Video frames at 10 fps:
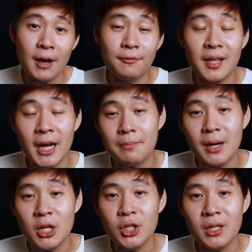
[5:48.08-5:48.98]
have tight
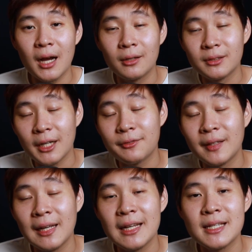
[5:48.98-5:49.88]
budget, I'll
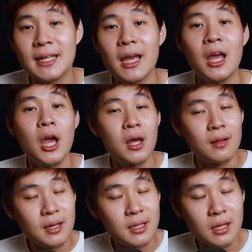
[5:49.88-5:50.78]
definitely say
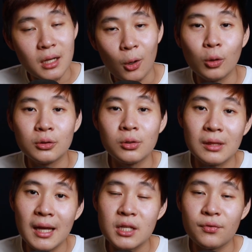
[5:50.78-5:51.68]
this is a
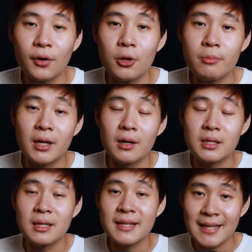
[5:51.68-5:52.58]
go-to lens for you
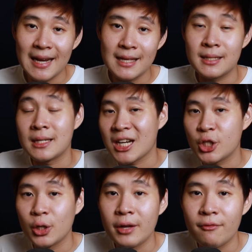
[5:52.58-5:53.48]
because this lens is
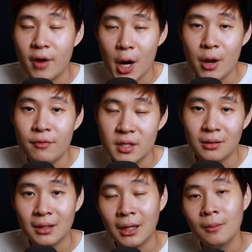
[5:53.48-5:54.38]
actually very
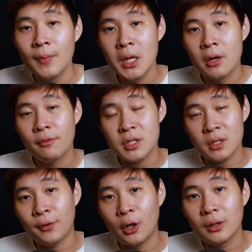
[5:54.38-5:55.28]
versatile.
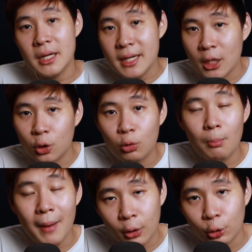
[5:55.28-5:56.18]
First of all, it can do
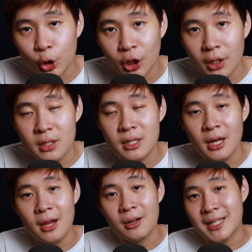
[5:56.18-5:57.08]
macro shots.
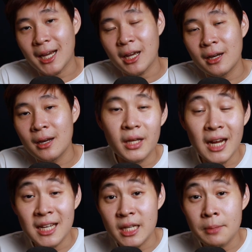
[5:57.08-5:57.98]
Second, it
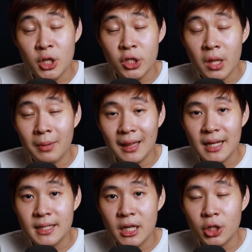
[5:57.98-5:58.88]
has image
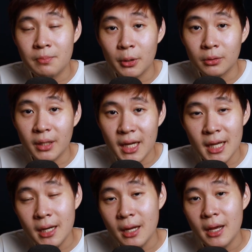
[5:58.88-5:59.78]
stabilization built
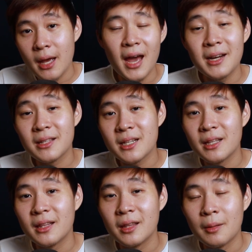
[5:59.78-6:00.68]
in. And the
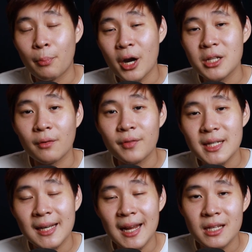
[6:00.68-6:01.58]
third, the price of
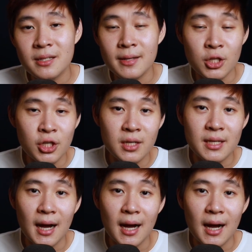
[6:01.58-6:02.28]
this lens is just